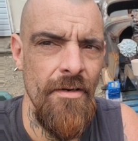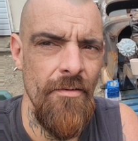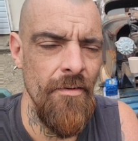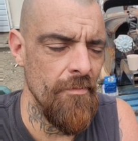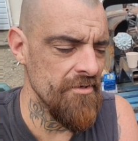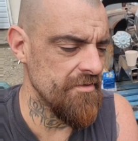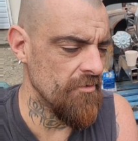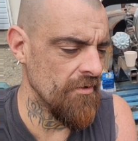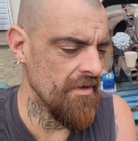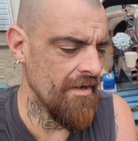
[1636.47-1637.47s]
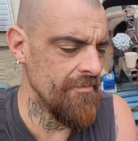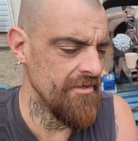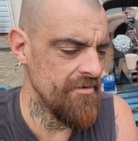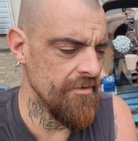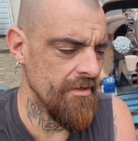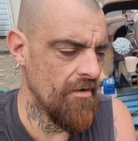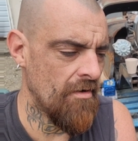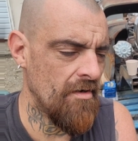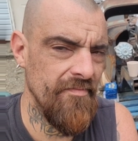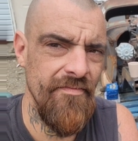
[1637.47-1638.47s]
we're gonna put some more time into it
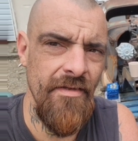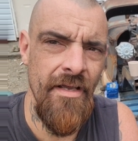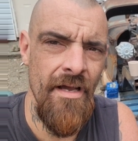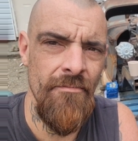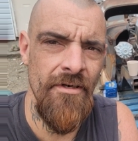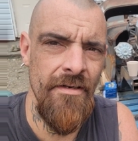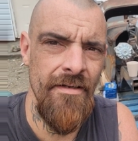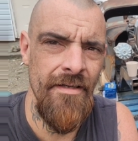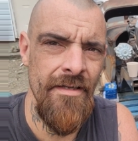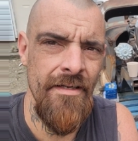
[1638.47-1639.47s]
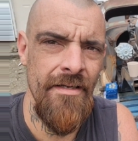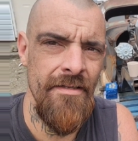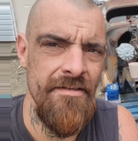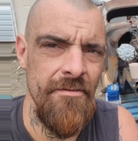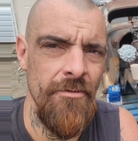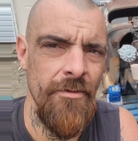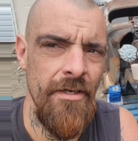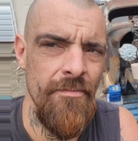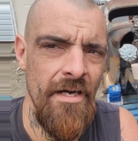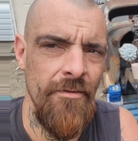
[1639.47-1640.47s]
off the camera and see what we
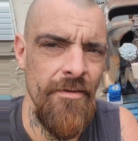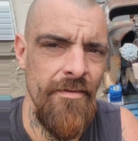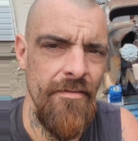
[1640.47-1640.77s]
come back with.